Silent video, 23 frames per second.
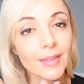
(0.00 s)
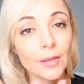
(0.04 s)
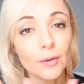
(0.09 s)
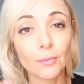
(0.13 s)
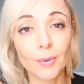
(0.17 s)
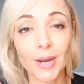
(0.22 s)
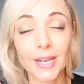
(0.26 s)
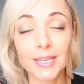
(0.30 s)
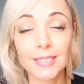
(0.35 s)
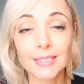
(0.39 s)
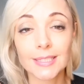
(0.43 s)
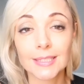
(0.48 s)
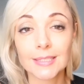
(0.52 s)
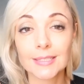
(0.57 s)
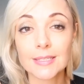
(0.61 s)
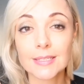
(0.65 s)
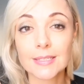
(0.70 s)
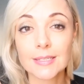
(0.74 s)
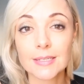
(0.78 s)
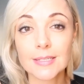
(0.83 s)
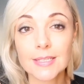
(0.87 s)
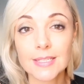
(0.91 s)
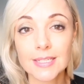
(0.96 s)

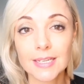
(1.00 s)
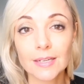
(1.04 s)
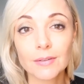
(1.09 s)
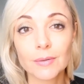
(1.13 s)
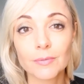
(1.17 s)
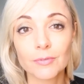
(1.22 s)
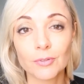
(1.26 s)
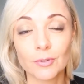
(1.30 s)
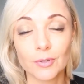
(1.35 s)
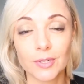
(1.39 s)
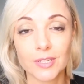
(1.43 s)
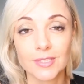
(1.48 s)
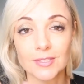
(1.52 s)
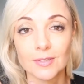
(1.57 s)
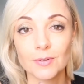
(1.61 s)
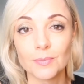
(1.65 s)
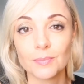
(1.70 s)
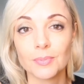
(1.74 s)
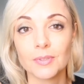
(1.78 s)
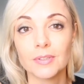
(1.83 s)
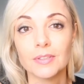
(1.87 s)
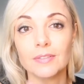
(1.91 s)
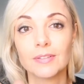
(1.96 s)
Radiance serum, for
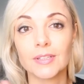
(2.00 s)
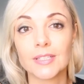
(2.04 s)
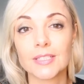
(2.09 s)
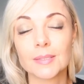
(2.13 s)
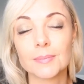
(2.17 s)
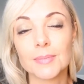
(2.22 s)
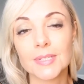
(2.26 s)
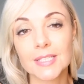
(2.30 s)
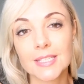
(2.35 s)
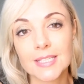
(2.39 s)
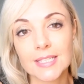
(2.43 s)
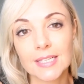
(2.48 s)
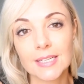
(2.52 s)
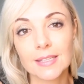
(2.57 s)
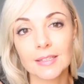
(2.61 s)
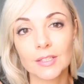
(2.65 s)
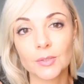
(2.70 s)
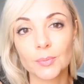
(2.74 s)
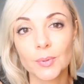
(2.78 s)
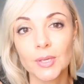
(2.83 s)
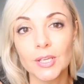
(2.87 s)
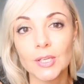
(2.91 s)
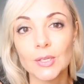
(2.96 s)
example, the vitamin C
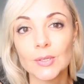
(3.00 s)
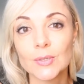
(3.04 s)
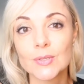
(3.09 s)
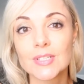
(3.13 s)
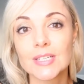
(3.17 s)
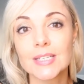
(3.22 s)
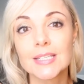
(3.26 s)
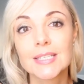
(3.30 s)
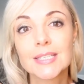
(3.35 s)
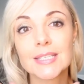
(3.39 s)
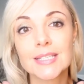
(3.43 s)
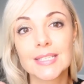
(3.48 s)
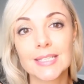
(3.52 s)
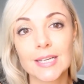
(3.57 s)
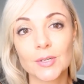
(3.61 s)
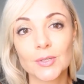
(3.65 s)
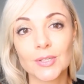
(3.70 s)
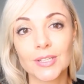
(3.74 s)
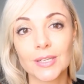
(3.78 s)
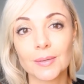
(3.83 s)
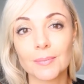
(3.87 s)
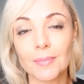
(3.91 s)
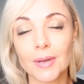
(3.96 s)
that we use is
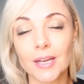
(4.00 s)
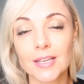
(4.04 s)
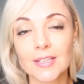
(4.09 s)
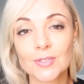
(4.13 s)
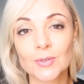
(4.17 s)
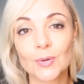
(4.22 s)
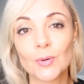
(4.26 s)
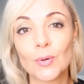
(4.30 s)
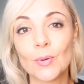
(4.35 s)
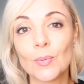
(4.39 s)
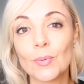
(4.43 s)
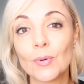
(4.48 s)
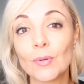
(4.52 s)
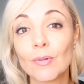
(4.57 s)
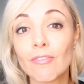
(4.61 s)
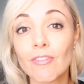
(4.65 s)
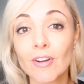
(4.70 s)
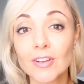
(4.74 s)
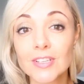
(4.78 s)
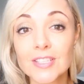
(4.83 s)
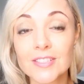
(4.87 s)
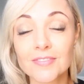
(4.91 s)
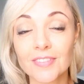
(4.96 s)
sodium ascorbyl
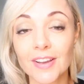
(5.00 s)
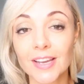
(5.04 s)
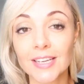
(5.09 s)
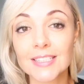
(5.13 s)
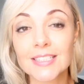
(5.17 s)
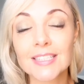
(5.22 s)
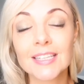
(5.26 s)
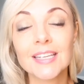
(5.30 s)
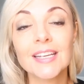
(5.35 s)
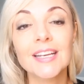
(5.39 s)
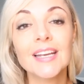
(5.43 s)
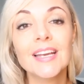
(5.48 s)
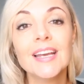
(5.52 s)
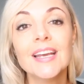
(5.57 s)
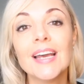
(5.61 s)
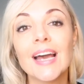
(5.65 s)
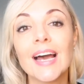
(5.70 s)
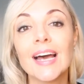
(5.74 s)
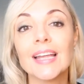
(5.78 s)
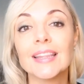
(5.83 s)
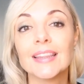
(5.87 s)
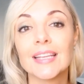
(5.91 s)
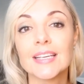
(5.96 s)
phosphate,
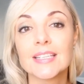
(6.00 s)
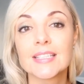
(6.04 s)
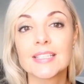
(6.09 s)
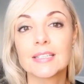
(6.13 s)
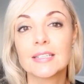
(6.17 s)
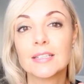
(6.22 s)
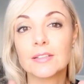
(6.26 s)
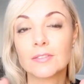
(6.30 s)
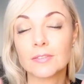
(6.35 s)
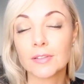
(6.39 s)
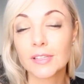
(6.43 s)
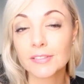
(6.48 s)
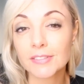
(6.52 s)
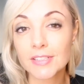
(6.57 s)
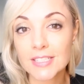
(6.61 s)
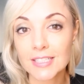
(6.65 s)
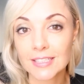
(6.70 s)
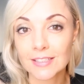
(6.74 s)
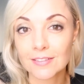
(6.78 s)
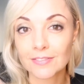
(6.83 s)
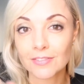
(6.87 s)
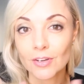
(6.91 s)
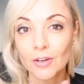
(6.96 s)
and that's a
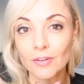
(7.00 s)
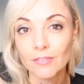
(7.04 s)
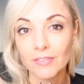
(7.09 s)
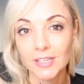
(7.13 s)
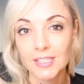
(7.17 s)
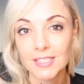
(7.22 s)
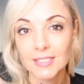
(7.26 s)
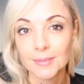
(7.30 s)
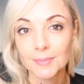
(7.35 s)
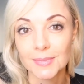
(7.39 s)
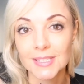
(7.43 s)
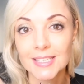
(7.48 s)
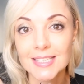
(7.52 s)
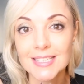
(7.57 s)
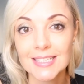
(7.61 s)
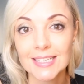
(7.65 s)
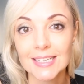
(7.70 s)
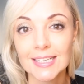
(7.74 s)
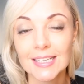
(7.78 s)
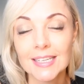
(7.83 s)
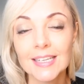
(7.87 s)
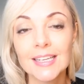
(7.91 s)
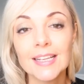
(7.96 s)
derivative of vitamin
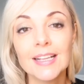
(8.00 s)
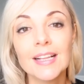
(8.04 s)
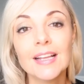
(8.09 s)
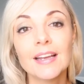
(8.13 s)
C.